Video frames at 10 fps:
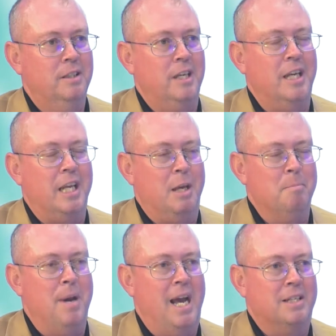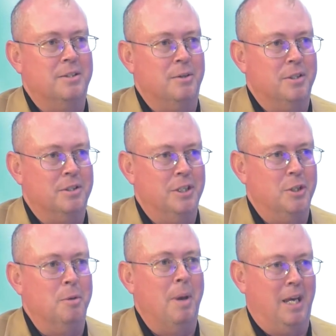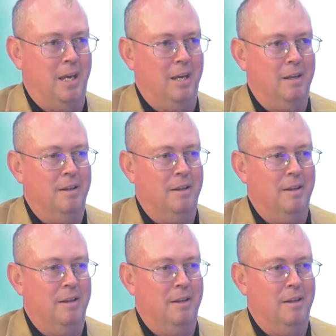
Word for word: it impacts their decision making.